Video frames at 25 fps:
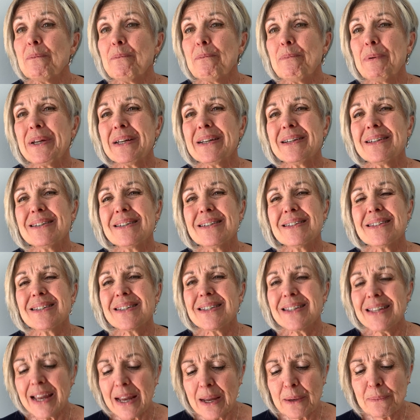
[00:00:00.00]
But
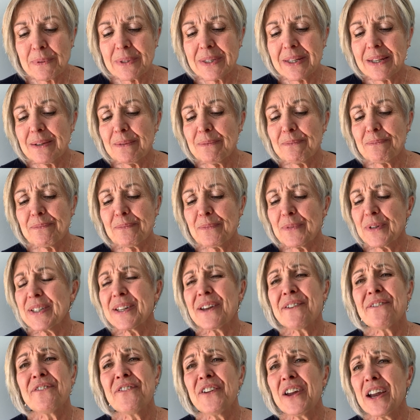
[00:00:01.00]
Samson was
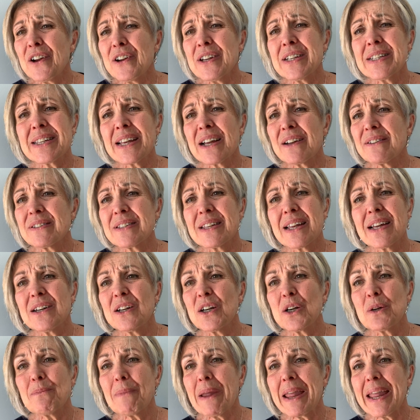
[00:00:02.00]
a very
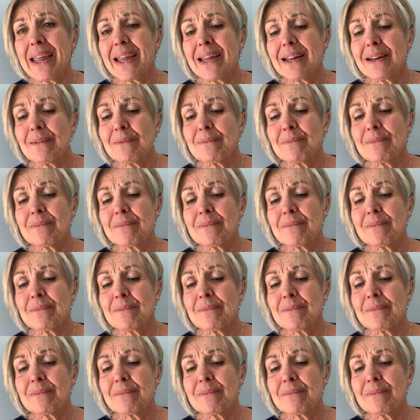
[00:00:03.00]
self-centered man.